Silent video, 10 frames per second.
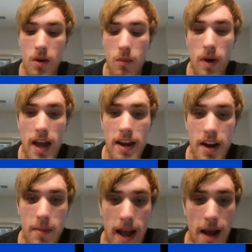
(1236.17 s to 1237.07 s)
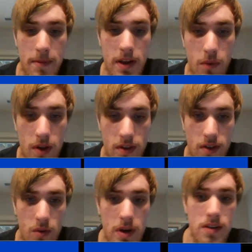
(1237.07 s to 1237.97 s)
What ended up happening was
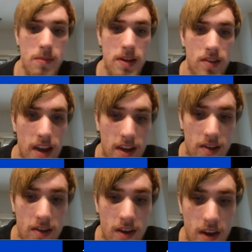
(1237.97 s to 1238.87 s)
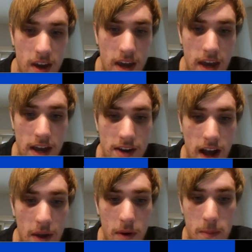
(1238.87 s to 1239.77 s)
this queen to B6, and
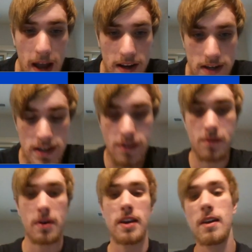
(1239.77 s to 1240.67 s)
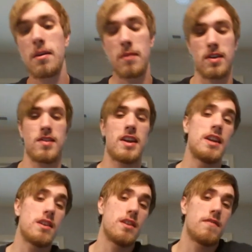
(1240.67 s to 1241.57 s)
I went back to D3 because I
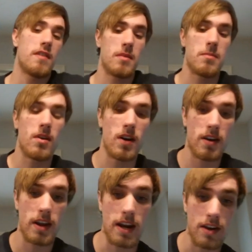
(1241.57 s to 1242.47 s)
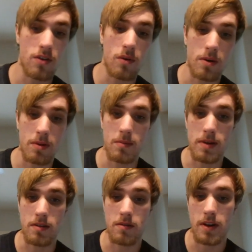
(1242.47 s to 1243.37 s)
need to defend my pawn, and I don't want to play
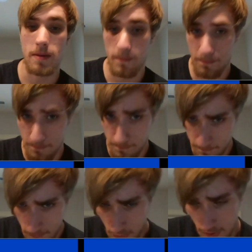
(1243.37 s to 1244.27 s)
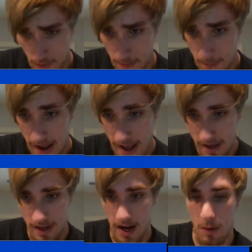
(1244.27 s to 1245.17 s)
B3. So he went back,
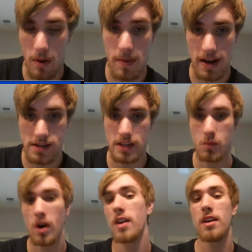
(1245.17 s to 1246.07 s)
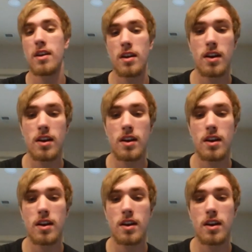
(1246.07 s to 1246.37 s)
and I went back to E1.